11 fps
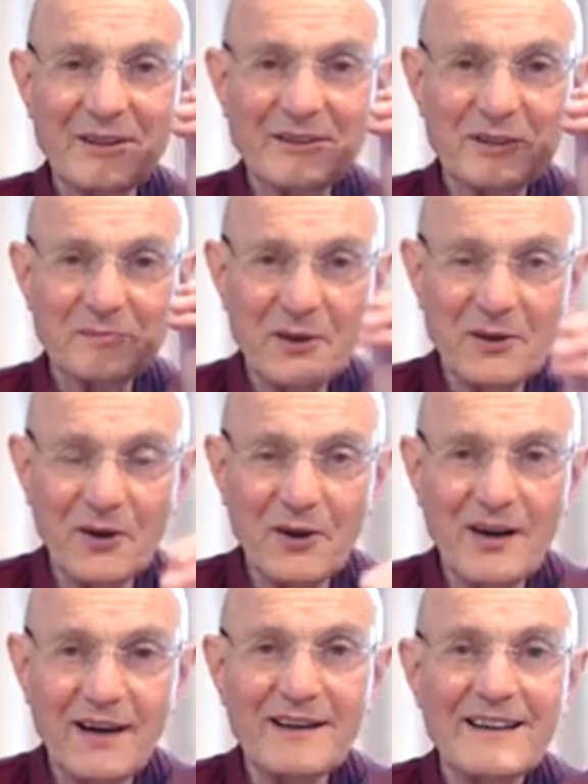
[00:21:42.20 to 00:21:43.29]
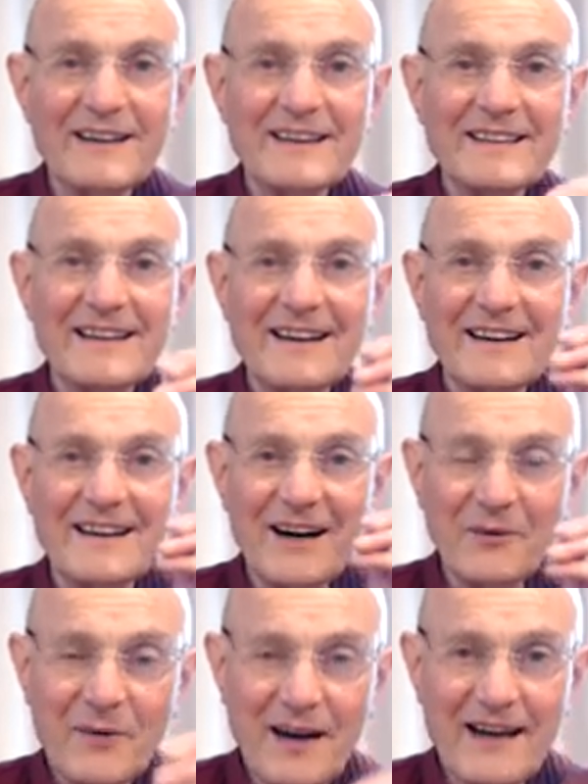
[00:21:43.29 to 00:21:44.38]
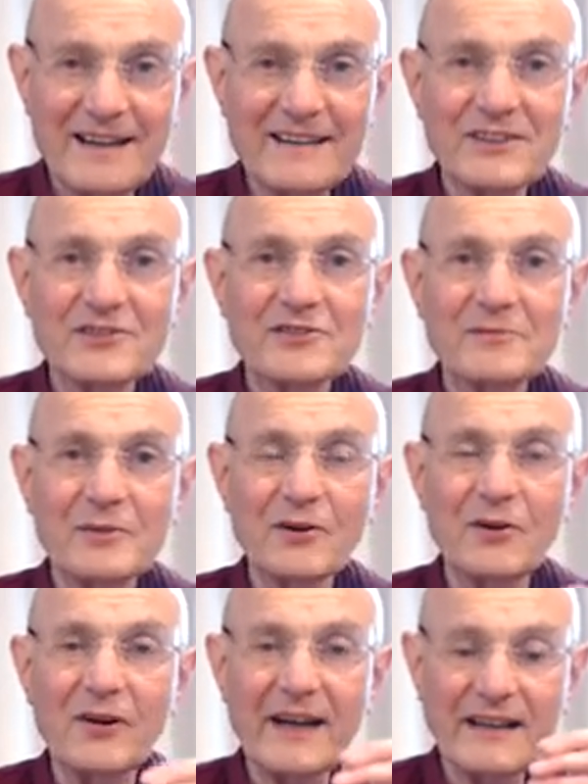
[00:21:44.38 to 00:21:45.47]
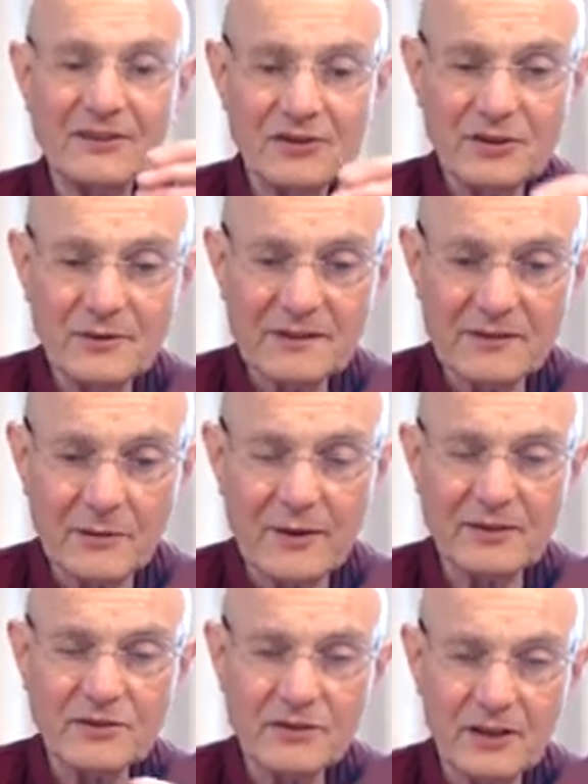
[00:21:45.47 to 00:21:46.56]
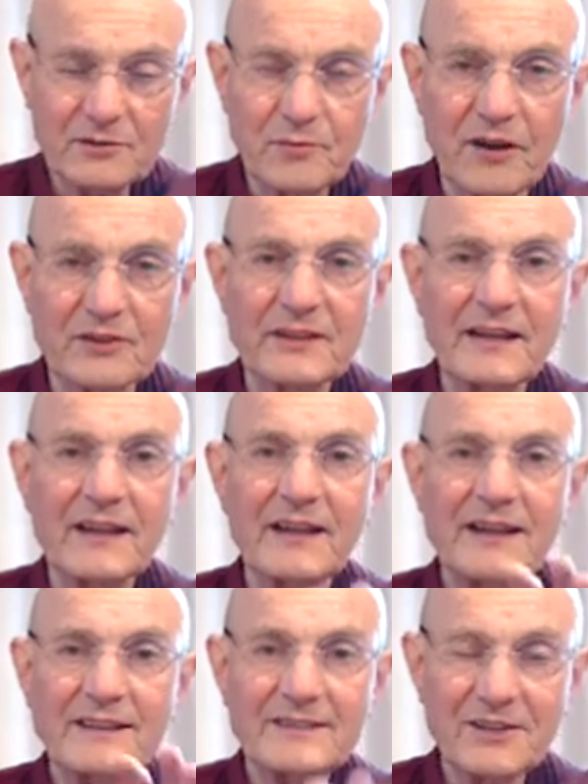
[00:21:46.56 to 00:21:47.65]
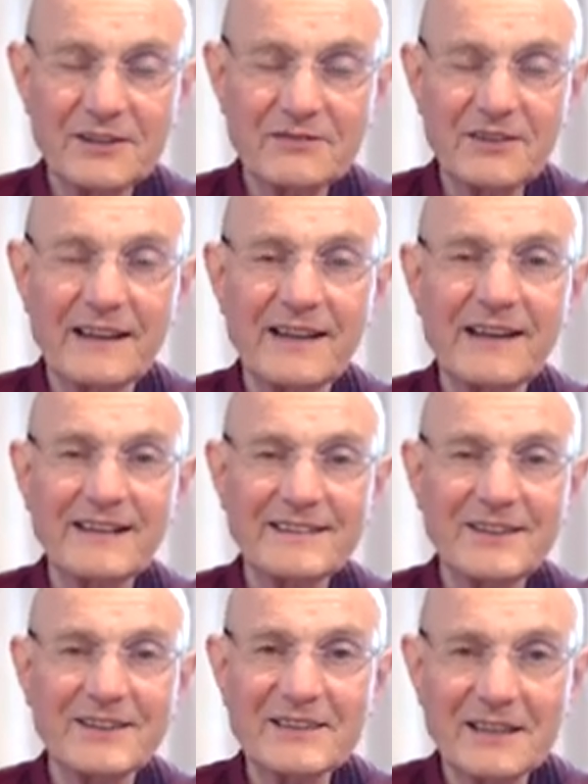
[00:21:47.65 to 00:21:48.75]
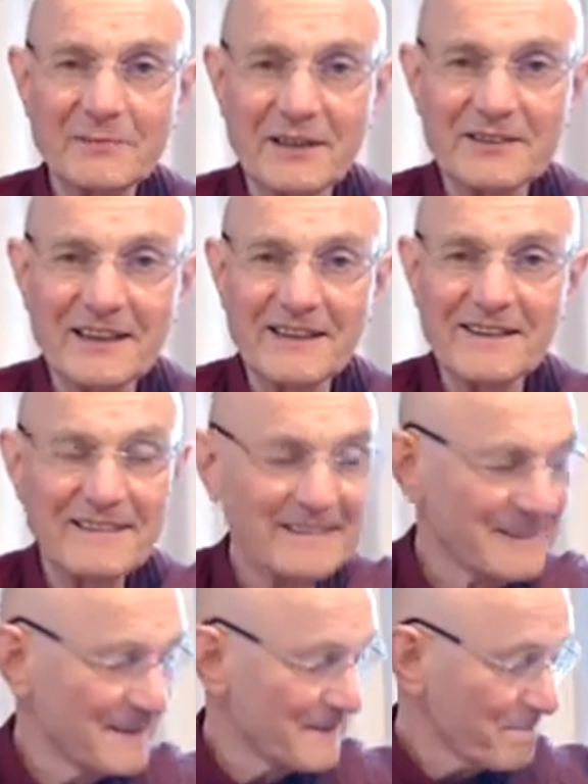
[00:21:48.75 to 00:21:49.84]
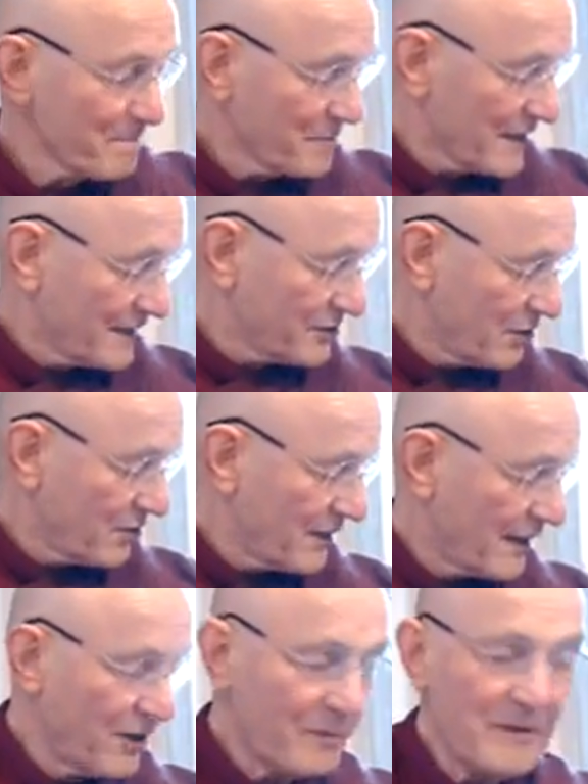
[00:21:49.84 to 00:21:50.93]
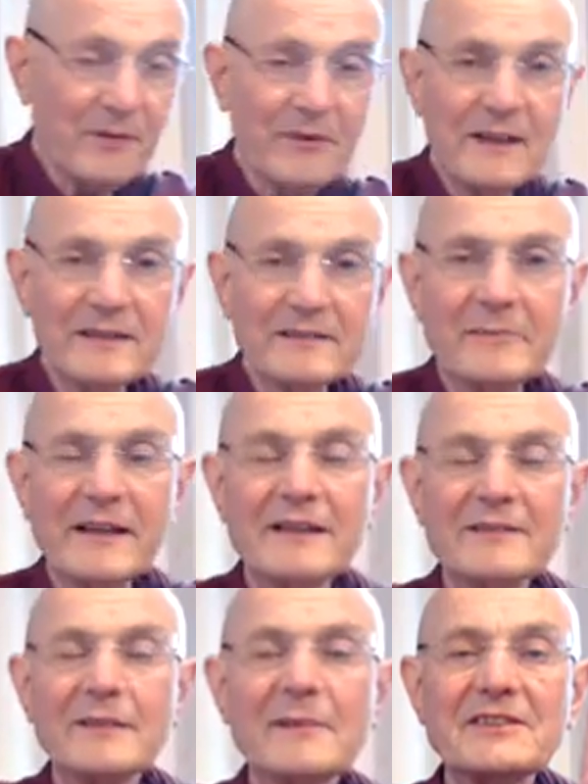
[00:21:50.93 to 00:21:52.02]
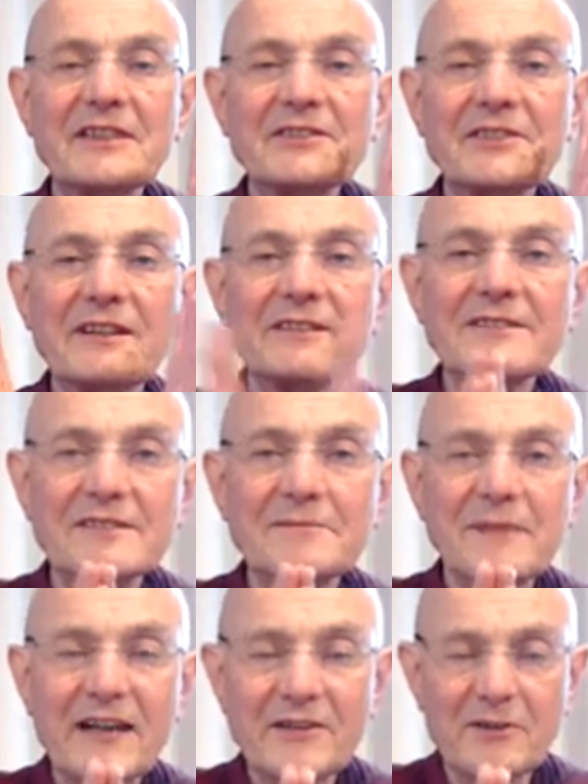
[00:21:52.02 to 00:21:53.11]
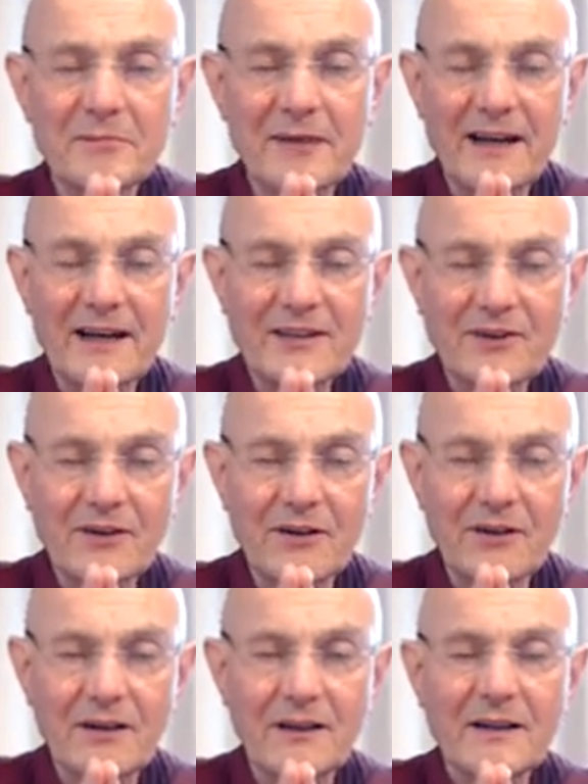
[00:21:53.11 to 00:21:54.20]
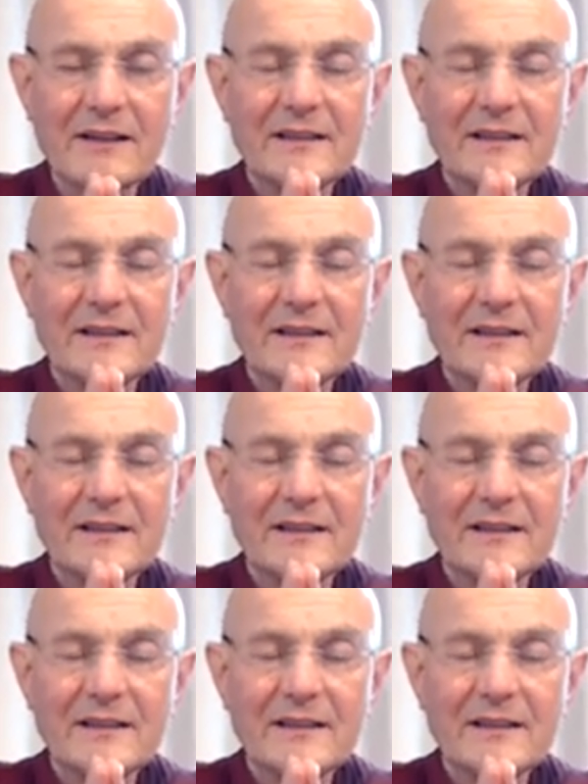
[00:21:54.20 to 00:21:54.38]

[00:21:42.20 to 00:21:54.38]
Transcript: just pure awareness, pure intuitive awareness, just watching, just feeling, just experiencing. So I hope my words have been of some assistance. May you, by your